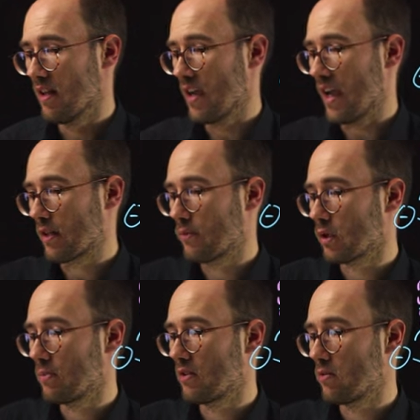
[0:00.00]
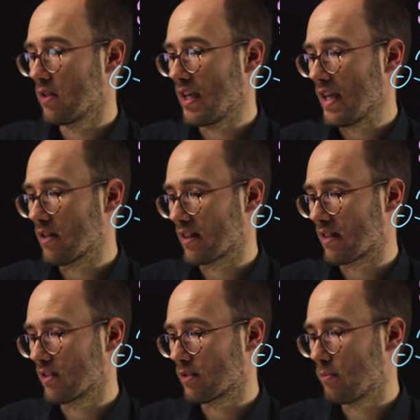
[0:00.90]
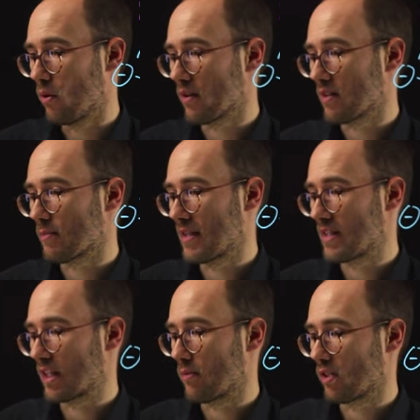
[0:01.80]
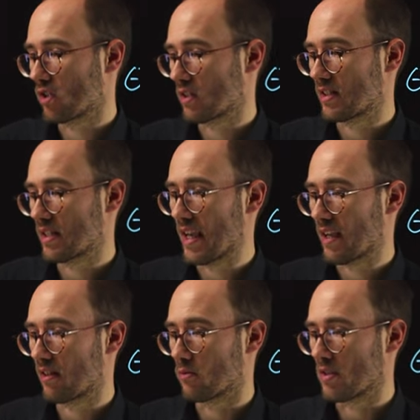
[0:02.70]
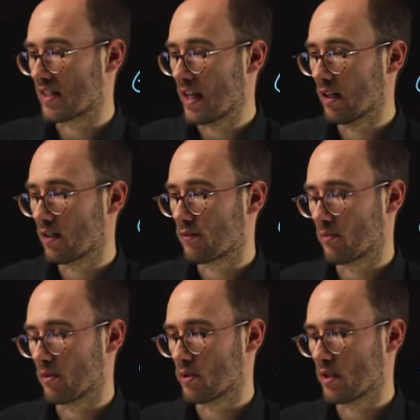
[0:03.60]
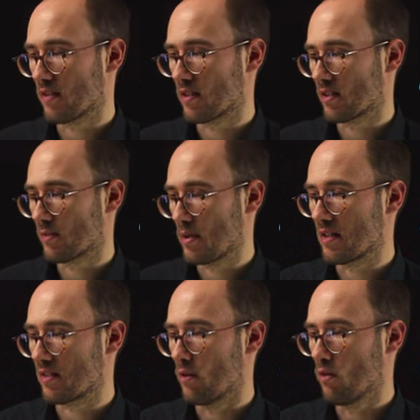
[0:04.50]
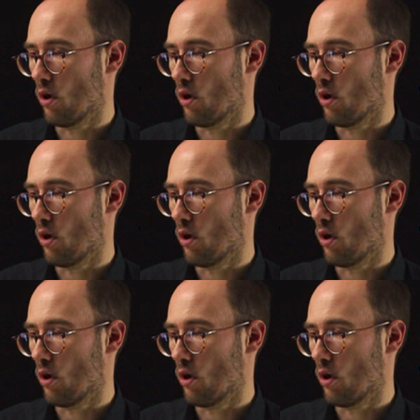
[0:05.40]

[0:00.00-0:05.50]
And what we do here at this point is basically we just take the result from the previous PSO